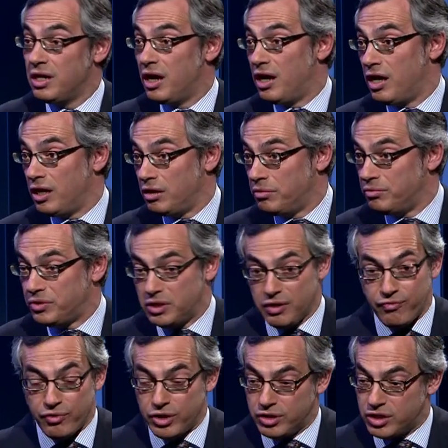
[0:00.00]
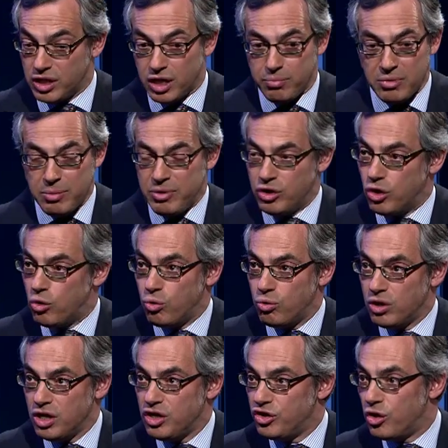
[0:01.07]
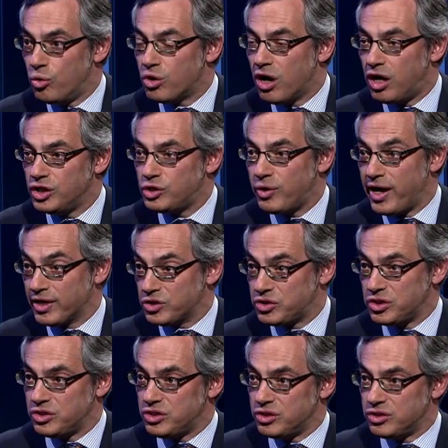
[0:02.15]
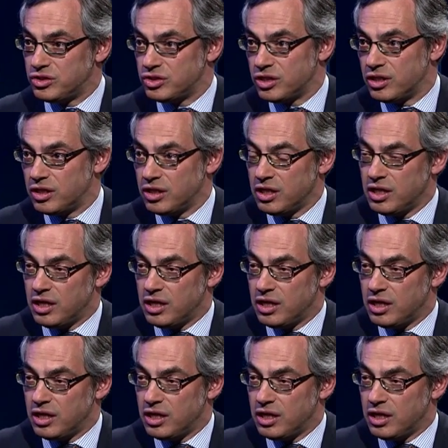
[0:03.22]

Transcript: uh, different, uh, maybe no, no contracts, just as, uh,